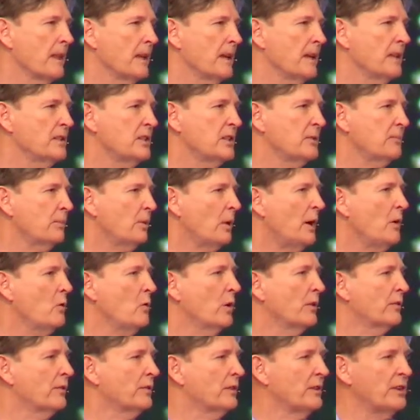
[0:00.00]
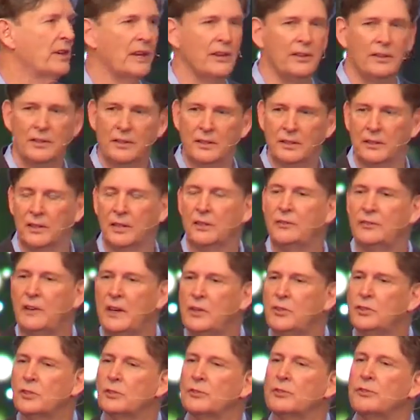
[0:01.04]
He says, pray one for another.
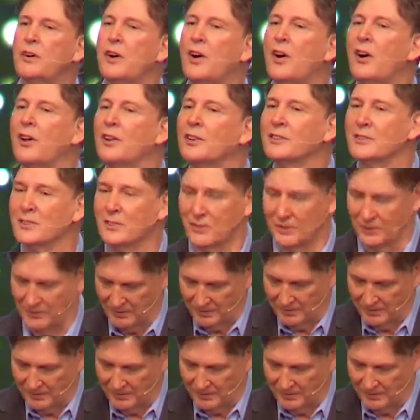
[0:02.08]
Confess your faults.